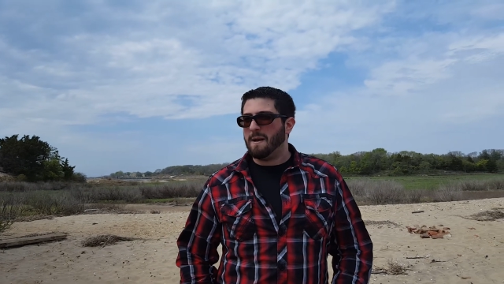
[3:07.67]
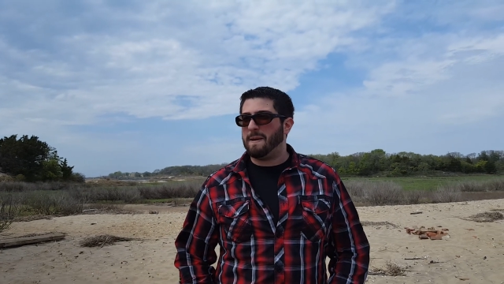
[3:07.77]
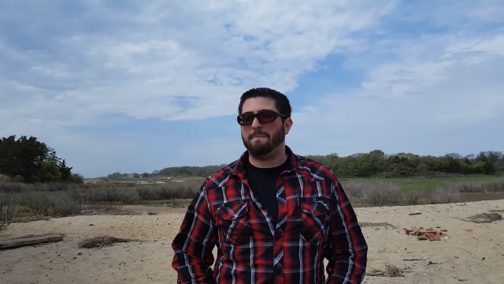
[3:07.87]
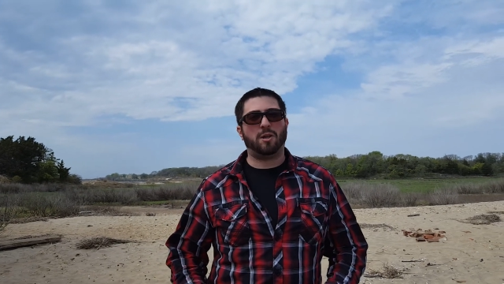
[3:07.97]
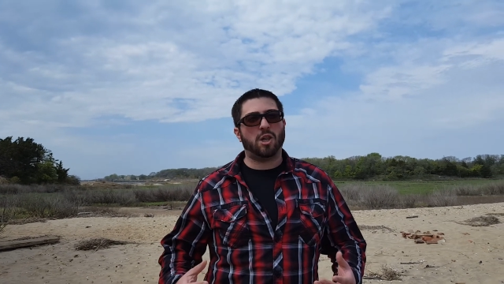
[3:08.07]

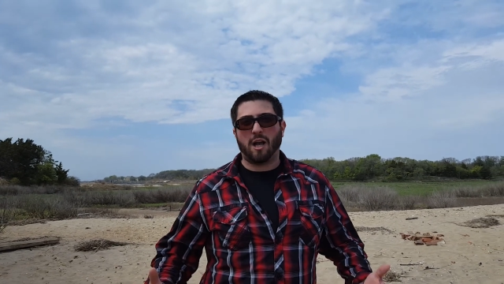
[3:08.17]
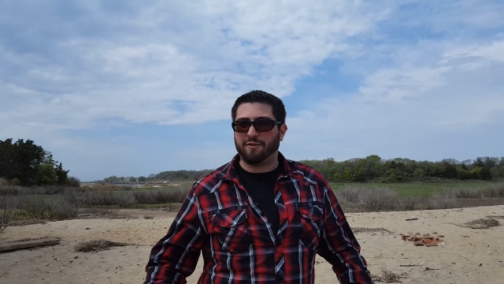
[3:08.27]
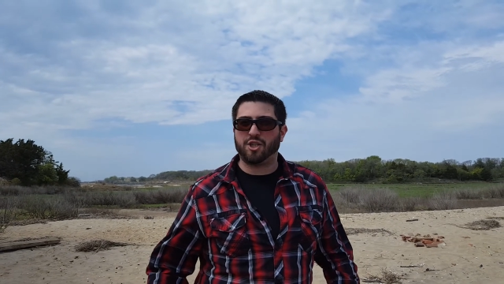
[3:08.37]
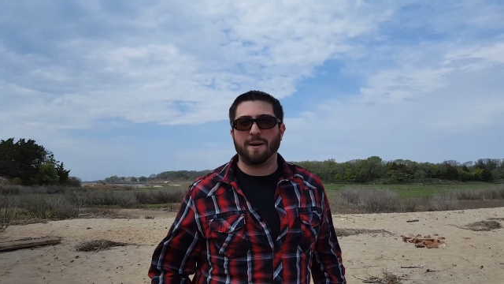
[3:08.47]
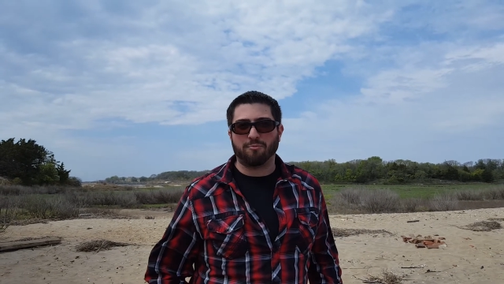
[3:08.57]
People
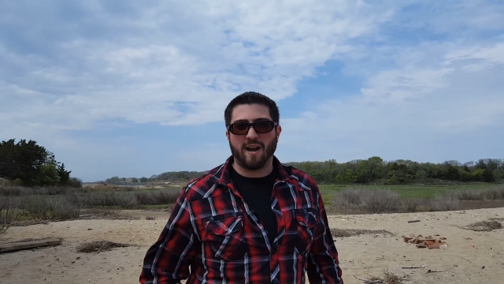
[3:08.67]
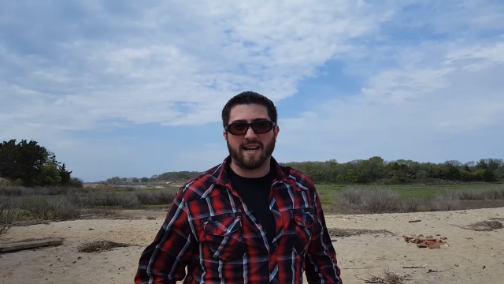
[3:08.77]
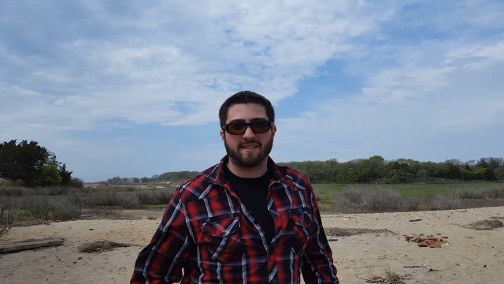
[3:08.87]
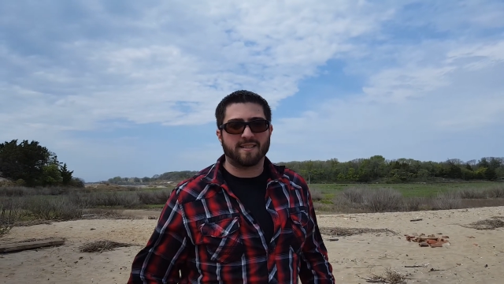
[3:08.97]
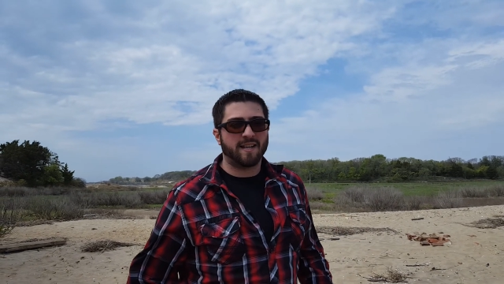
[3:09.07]
love
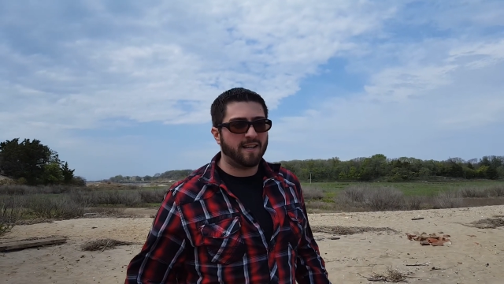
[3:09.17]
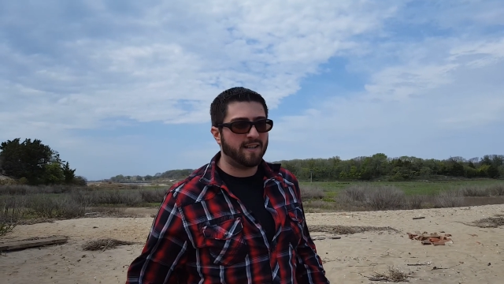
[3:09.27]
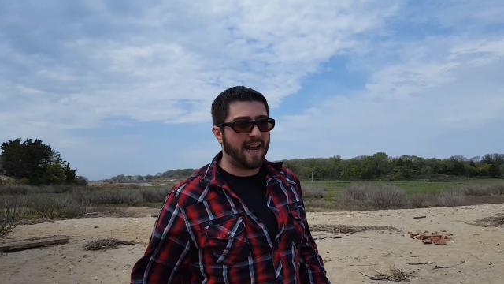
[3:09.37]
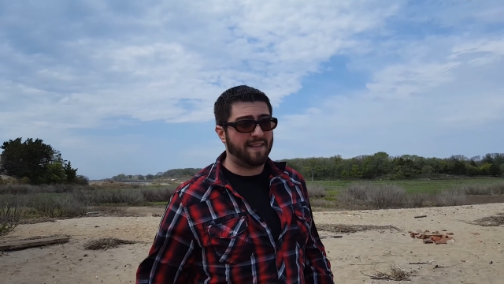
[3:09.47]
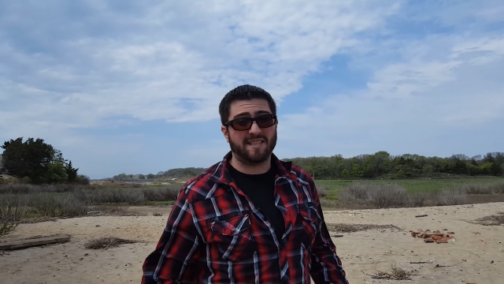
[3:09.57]
shipwrecks,
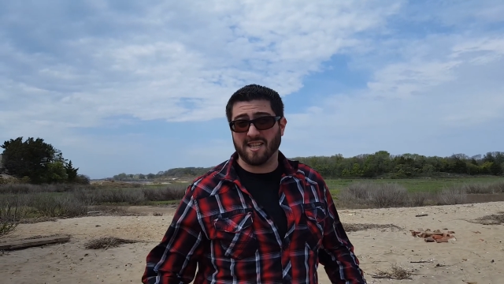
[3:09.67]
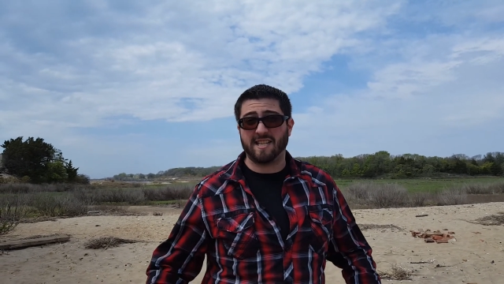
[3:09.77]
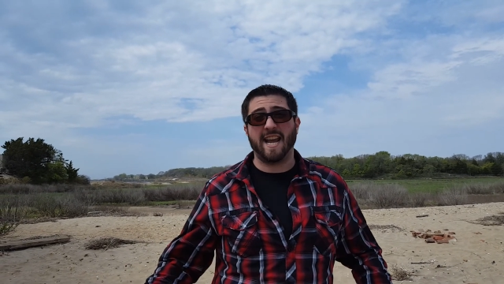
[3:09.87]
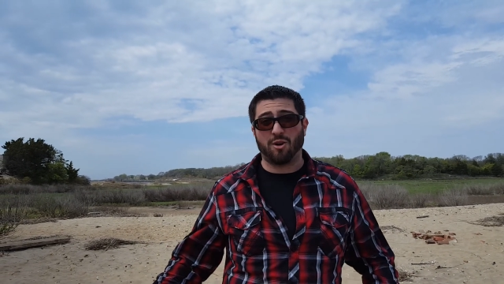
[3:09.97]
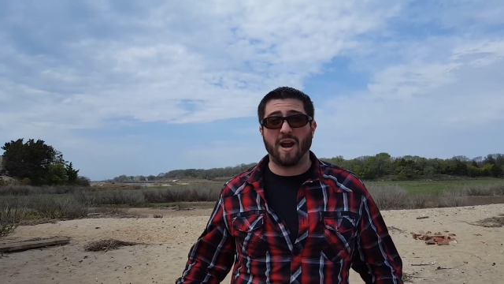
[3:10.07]
and this
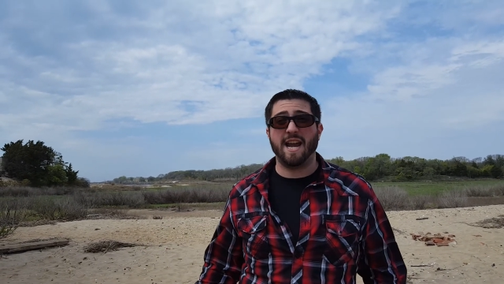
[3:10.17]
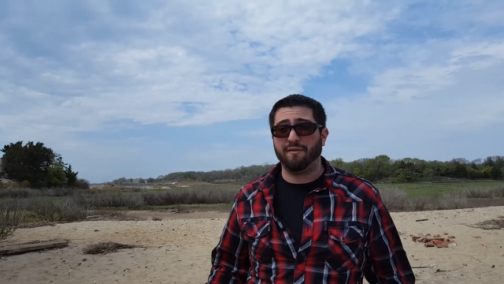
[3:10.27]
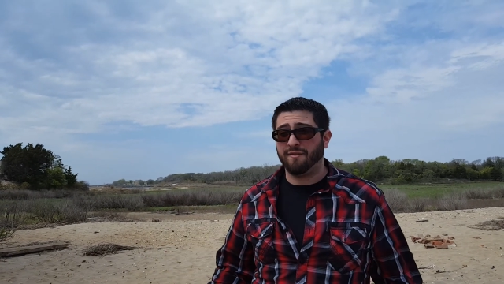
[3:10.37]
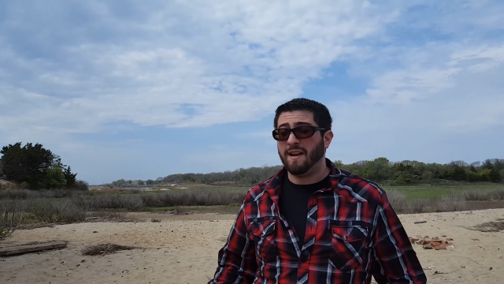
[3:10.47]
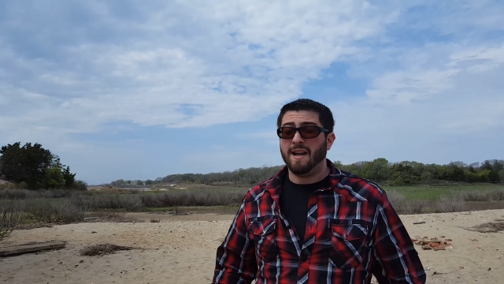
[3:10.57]
is a
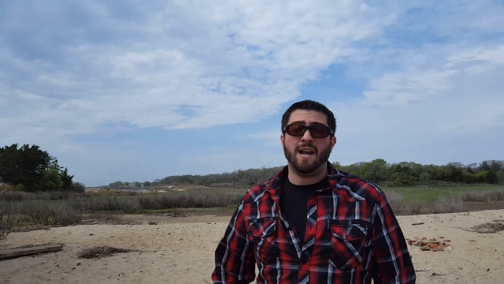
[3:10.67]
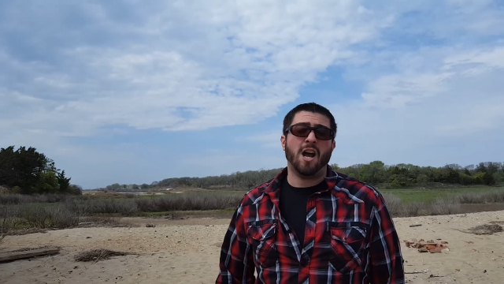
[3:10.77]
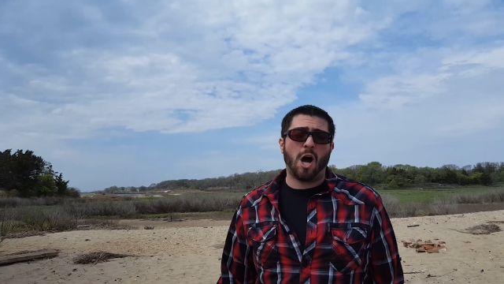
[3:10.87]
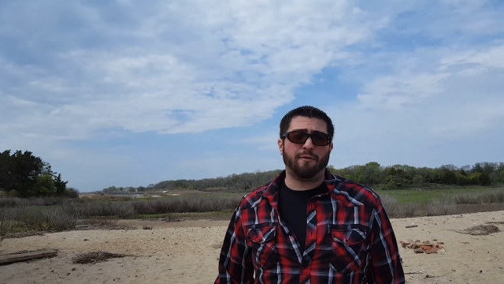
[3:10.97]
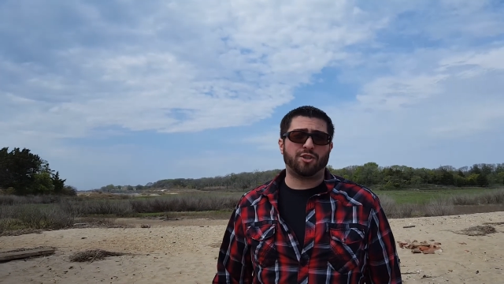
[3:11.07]
grave
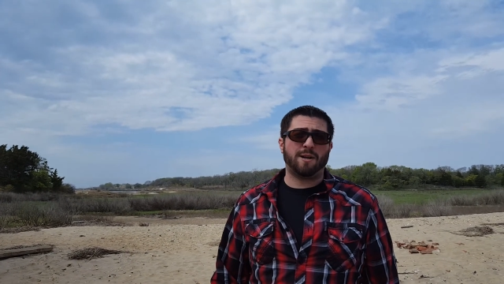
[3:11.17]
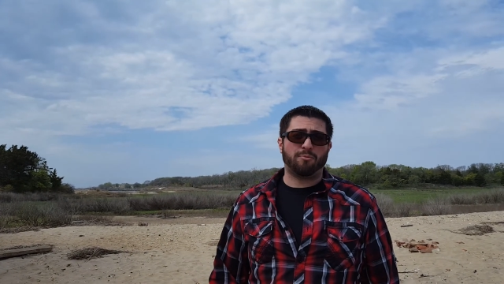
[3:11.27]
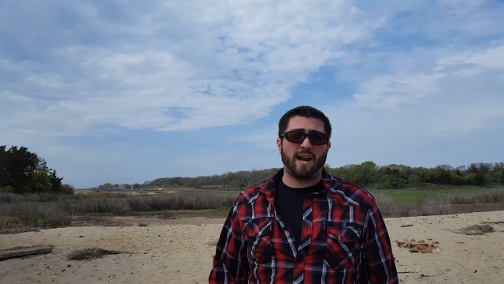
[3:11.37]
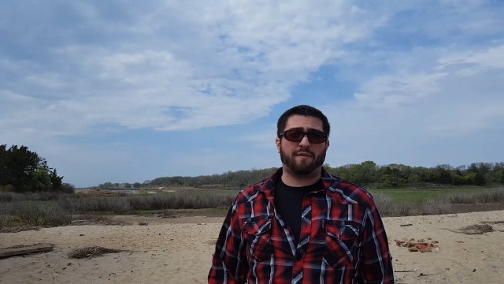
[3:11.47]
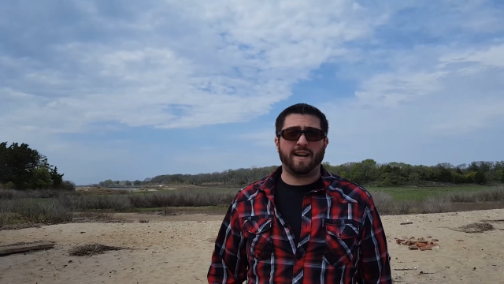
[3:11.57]
of
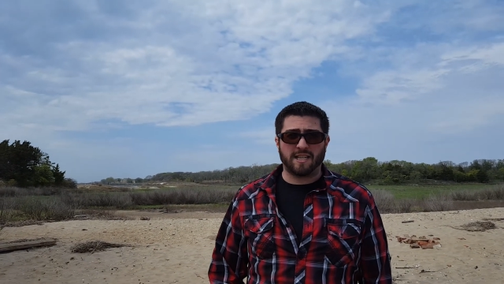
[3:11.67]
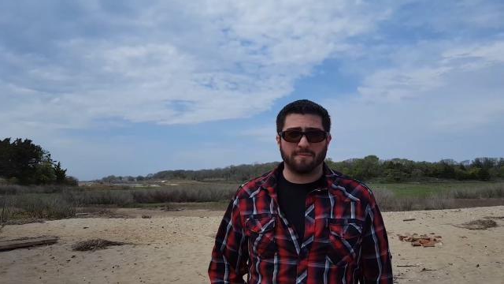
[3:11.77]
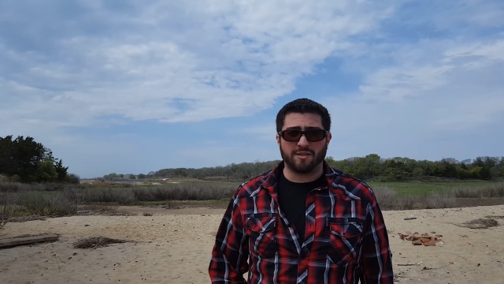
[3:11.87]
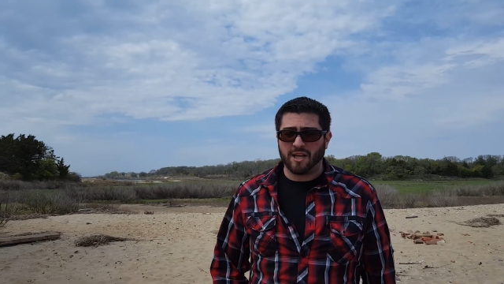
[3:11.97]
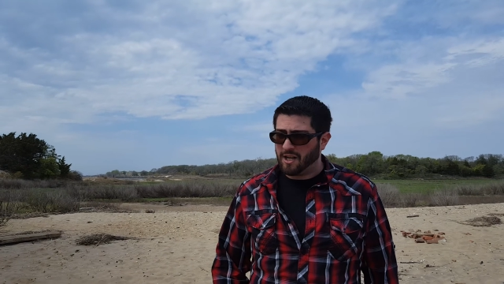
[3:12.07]
shipwreck victims.